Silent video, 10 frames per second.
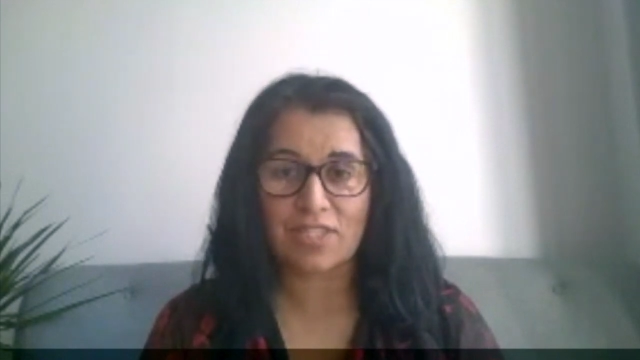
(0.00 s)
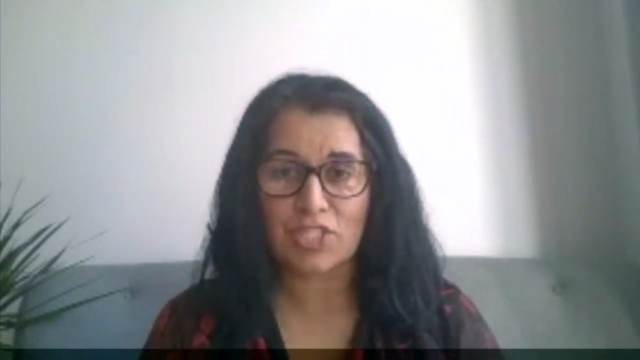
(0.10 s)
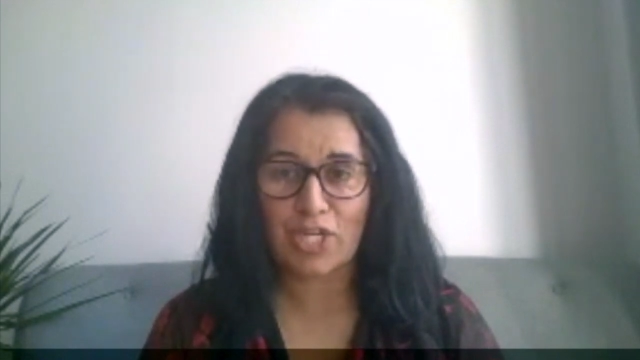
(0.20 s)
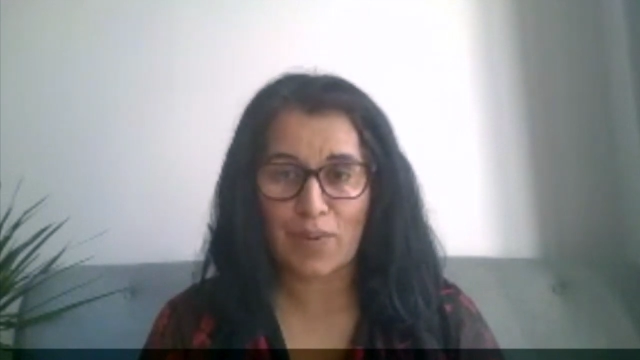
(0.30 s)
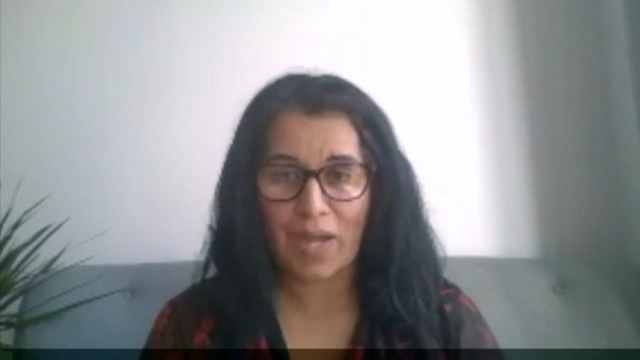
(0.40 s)

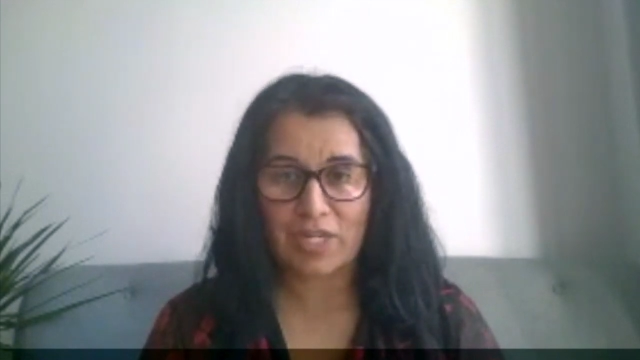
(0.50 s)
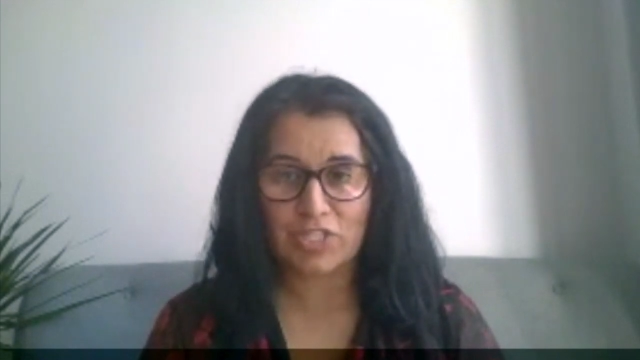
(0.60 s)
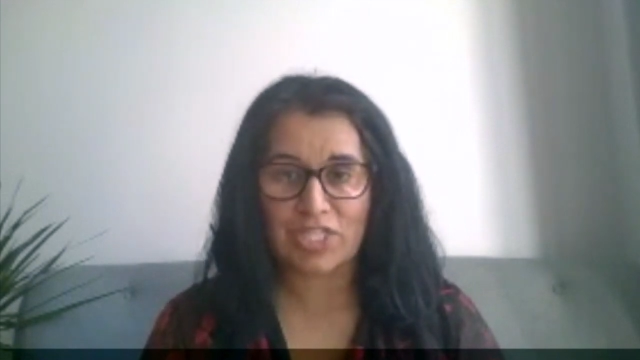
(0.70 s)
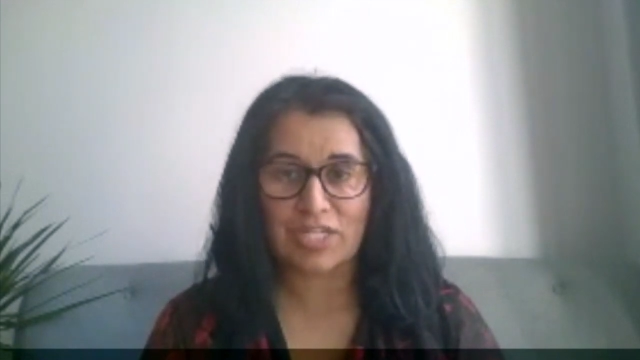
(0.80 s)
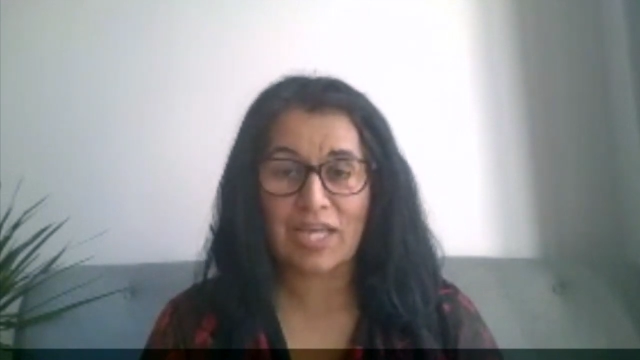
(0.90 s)
NGO
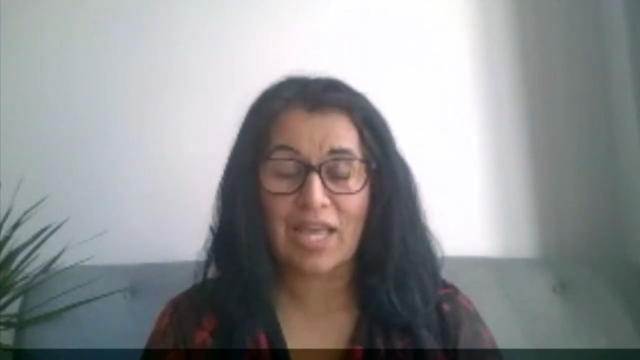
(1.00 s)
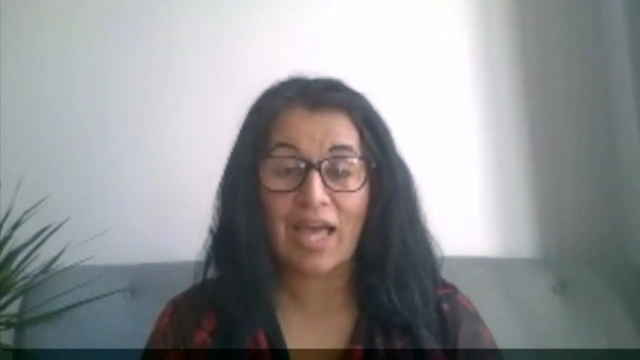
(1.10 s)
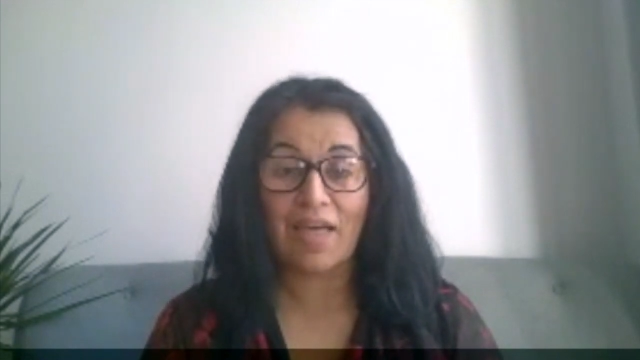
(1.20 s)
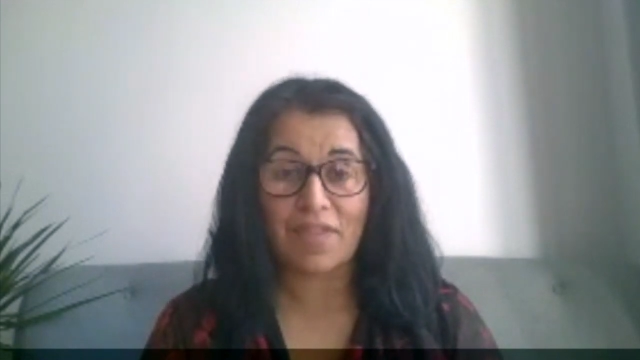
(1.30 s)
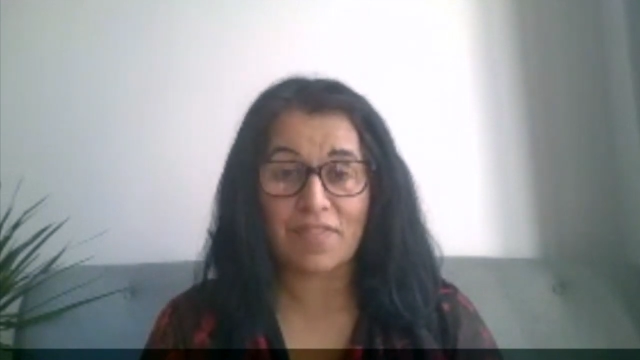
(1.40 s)
action,
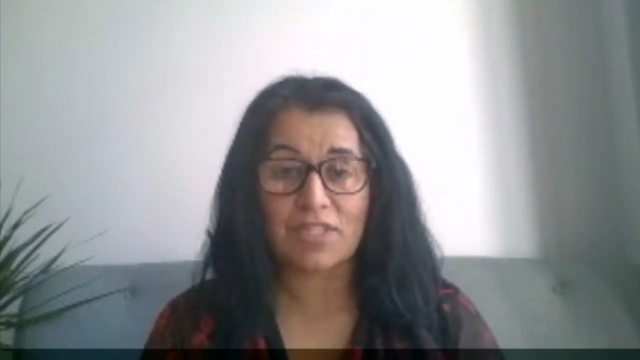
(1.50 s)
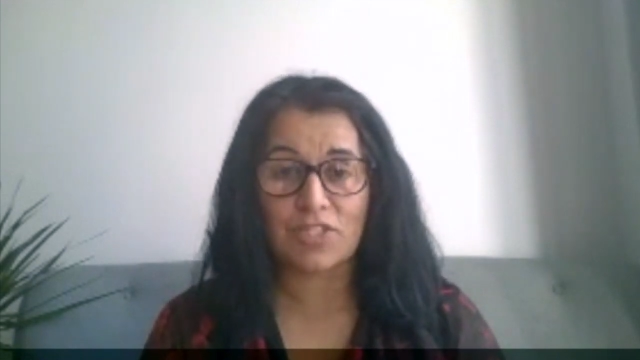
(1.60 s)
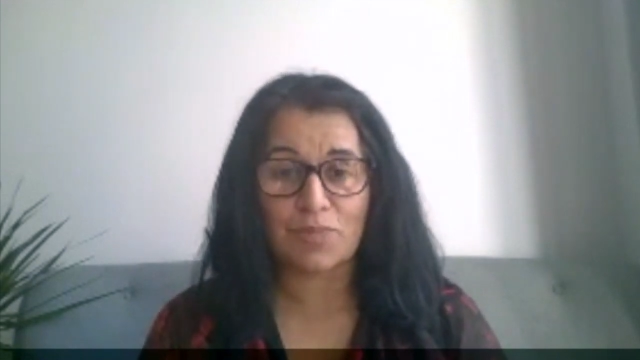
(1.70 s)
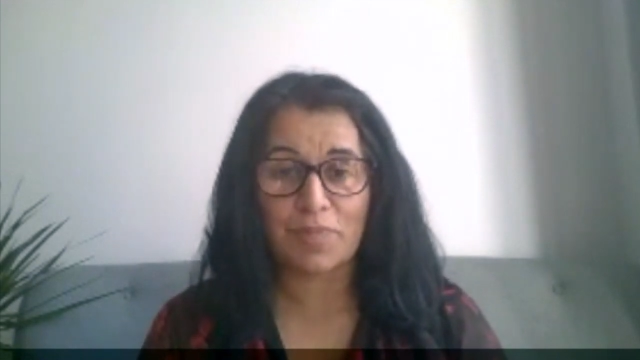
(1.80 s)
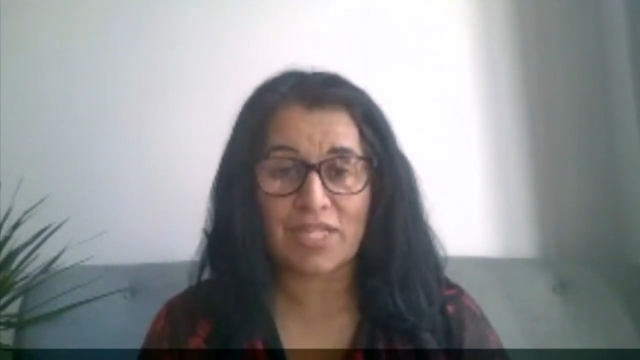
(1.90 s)
and that
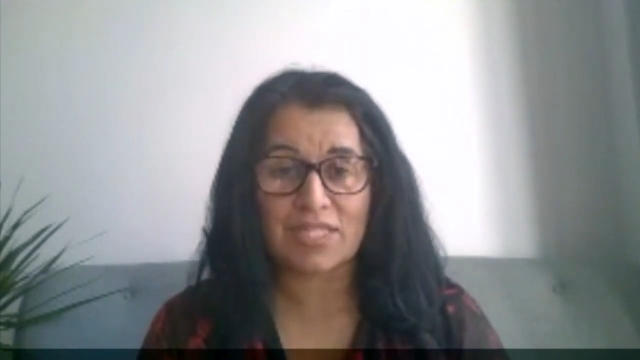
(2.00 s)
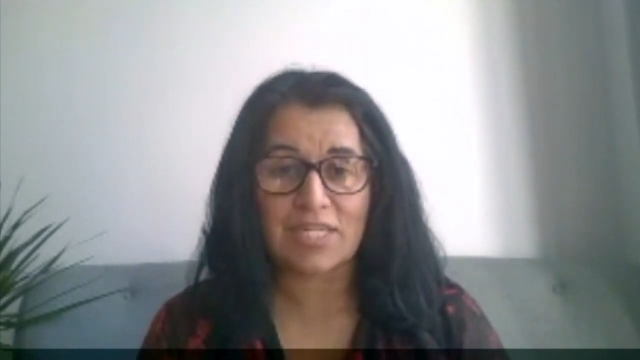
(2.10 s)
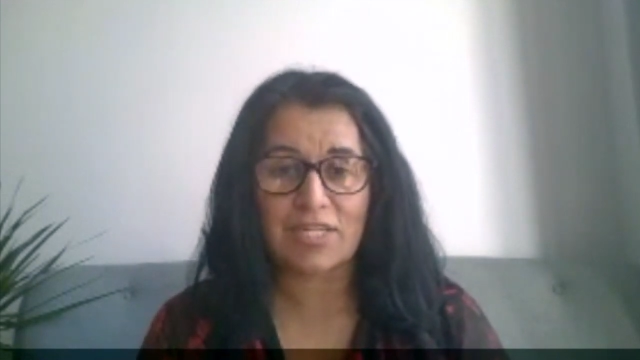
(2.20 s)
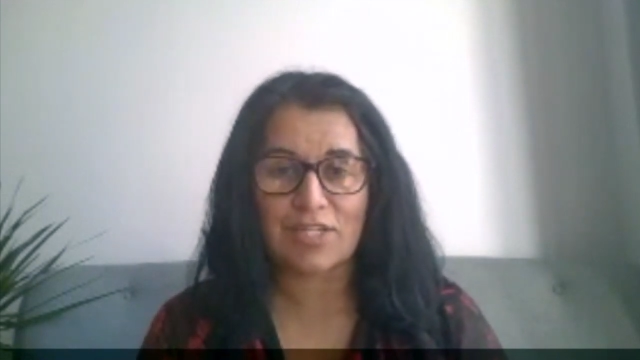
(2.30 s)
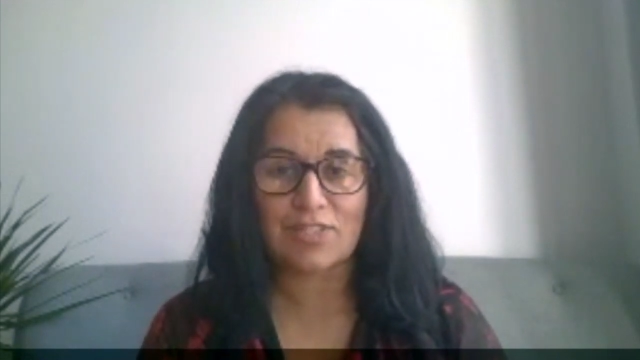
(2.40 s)
this should be
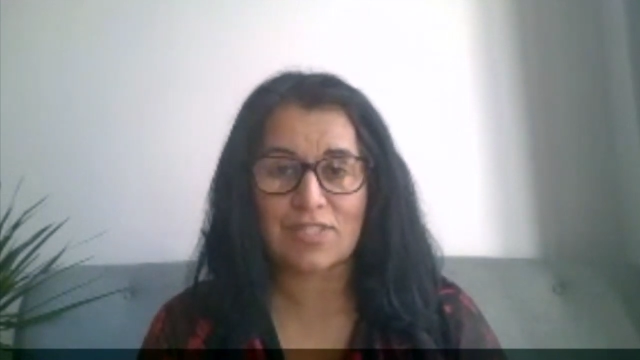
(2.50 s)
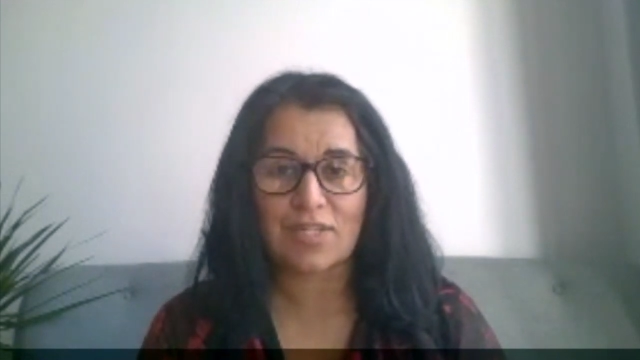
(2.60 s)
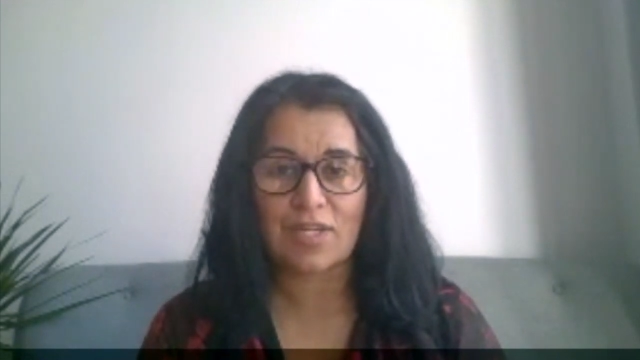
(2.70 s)
continued.